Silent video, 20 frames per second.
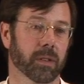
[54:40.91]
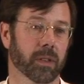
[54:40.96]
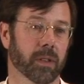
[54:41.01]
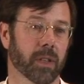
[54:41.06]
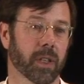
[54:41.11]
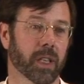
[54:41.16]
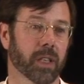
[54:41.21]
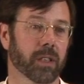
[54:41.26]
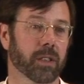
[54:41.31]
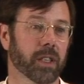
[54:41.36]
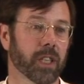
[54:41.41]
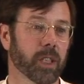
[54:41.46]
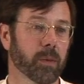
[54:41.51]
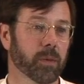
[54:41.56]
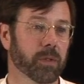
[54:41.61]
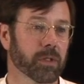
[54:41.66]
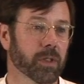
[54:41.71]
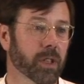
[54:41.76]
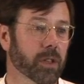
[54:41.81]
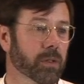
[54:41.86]
They are deep
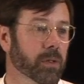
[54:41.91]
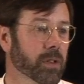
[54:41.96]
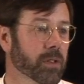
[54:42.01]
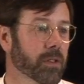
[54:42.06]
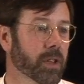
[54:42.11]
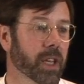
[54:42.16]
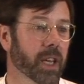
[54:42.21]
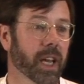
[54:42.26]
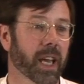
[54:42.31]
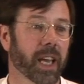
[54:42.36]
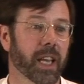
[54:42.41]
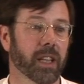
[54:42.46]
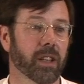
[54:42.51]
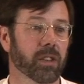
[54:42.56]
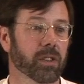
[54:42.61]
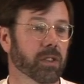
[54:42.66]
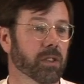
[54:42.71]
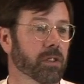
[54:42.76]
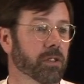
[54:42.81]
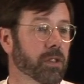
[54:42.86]
secrets, they are
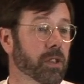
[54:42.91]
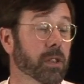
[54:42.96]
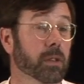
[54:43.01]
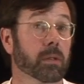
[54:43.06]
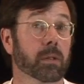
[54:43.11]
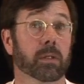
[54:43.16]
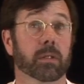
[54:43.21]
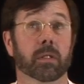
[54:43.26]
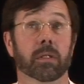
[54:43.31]
ancient secrets,